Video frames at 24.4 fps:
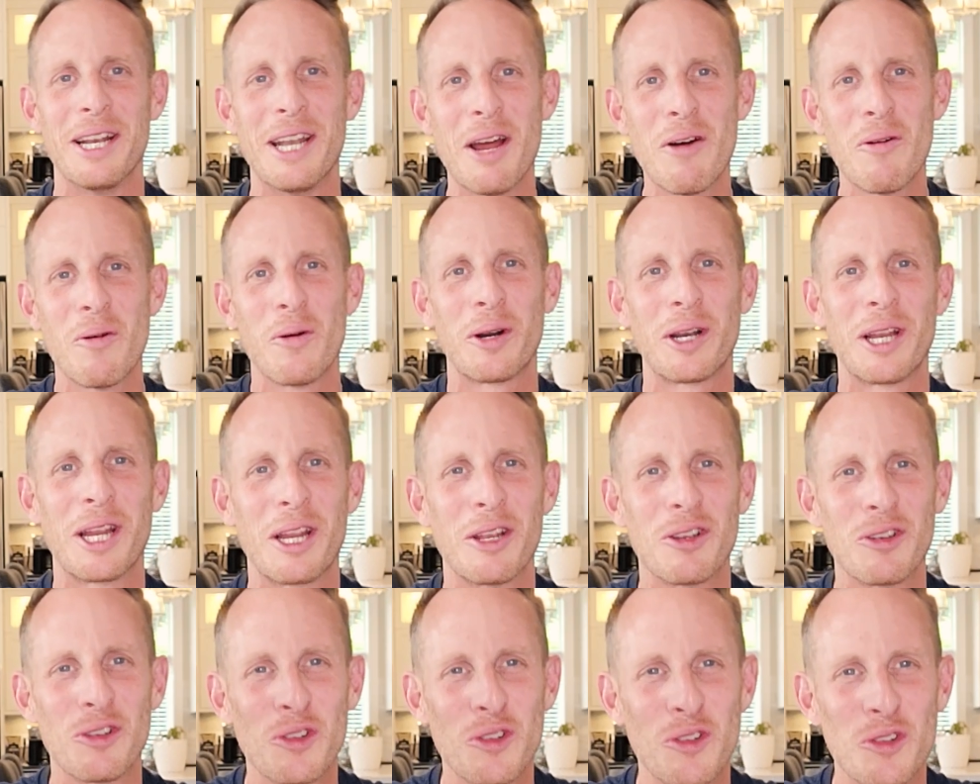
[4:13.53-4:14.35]

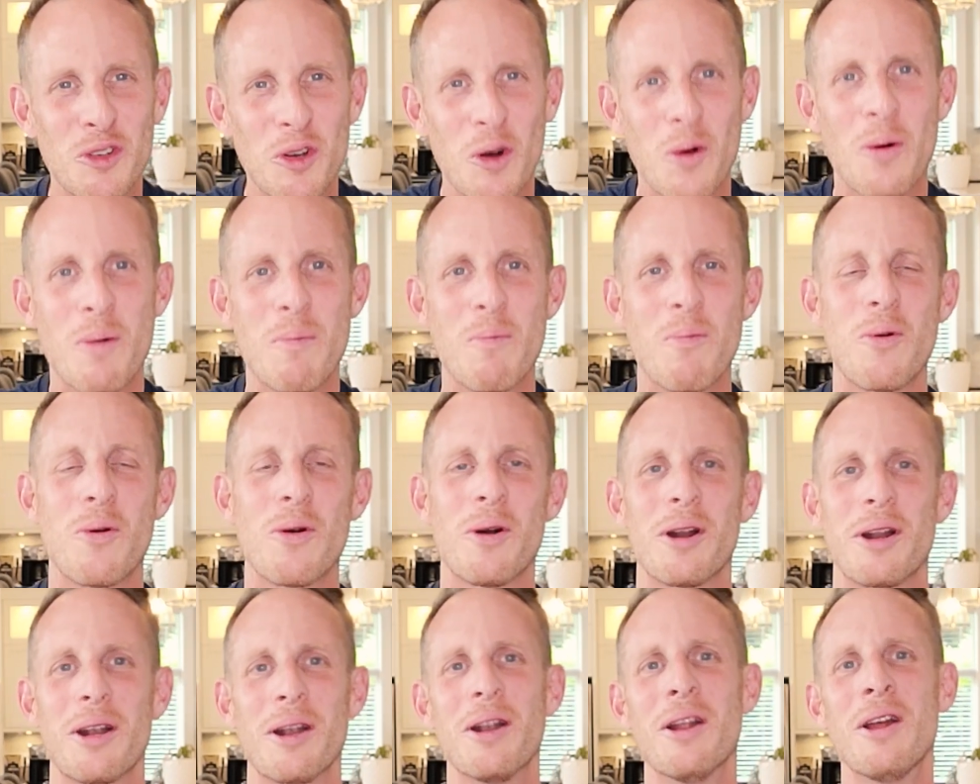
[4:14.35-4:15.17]
Networking is so
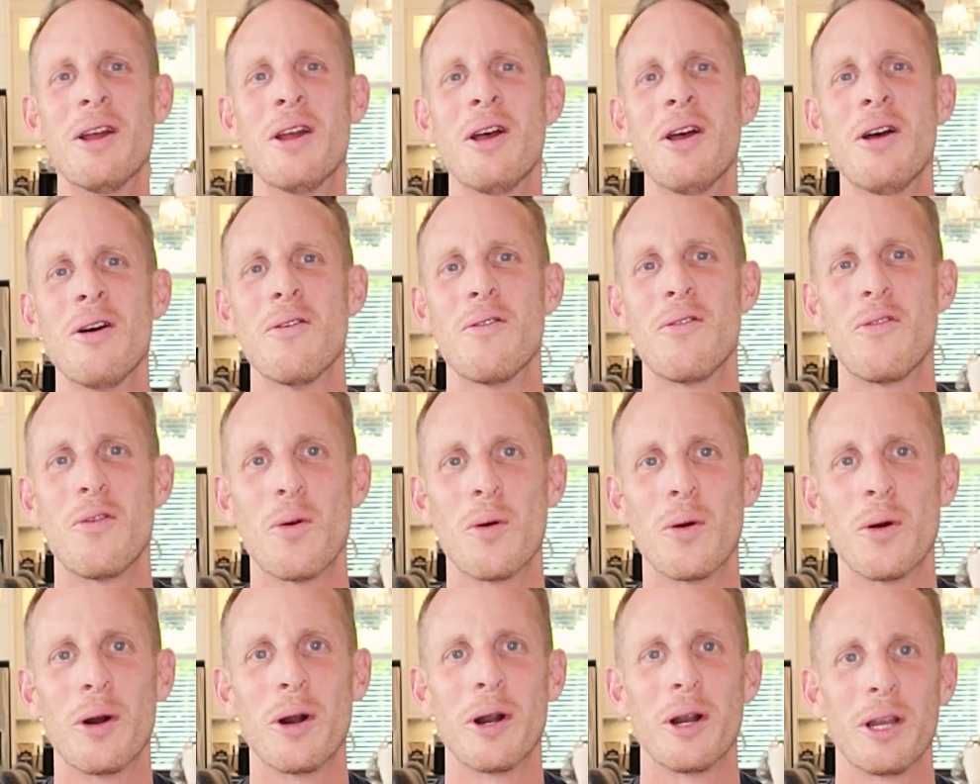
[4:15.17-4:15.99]
important
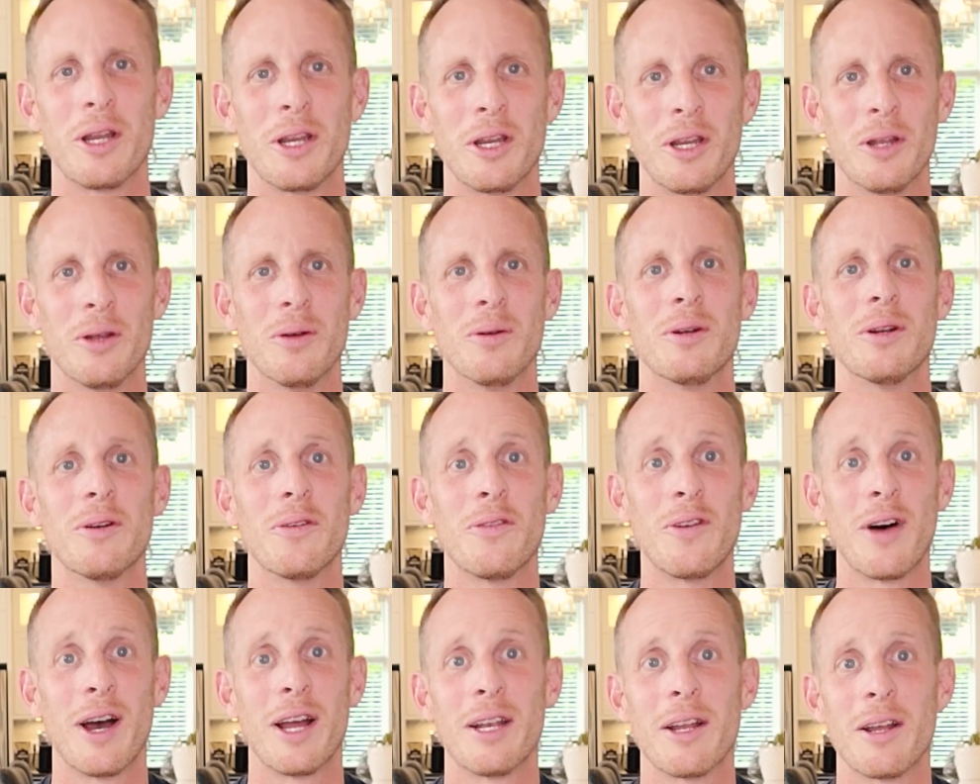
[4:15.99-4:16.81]
for you to
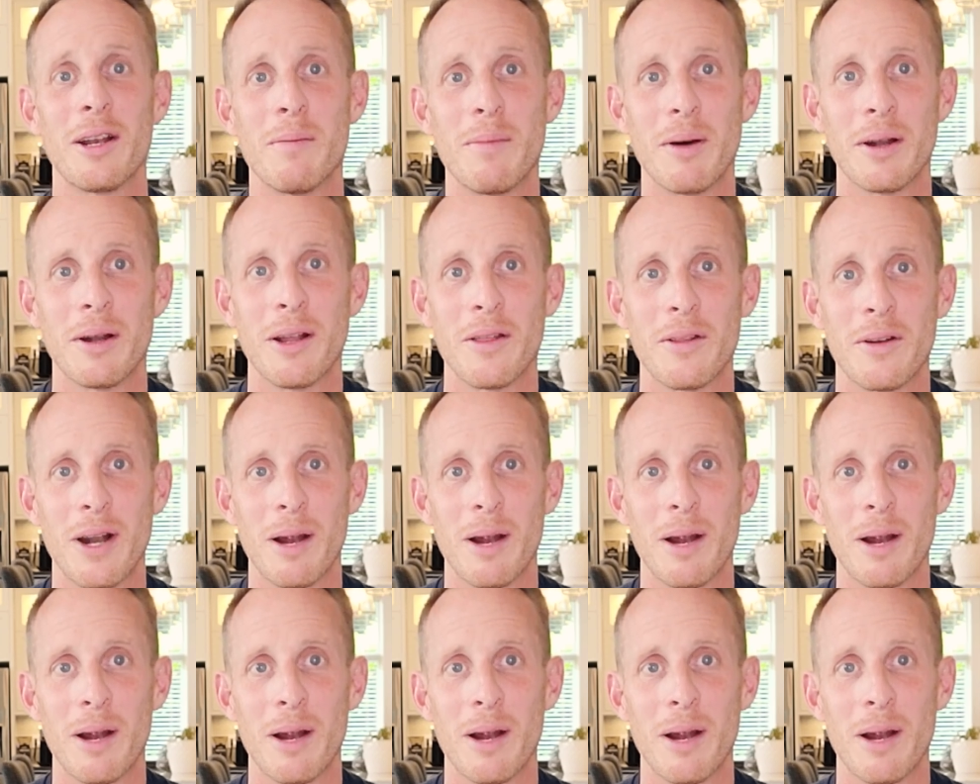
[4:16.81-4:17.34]
find out about other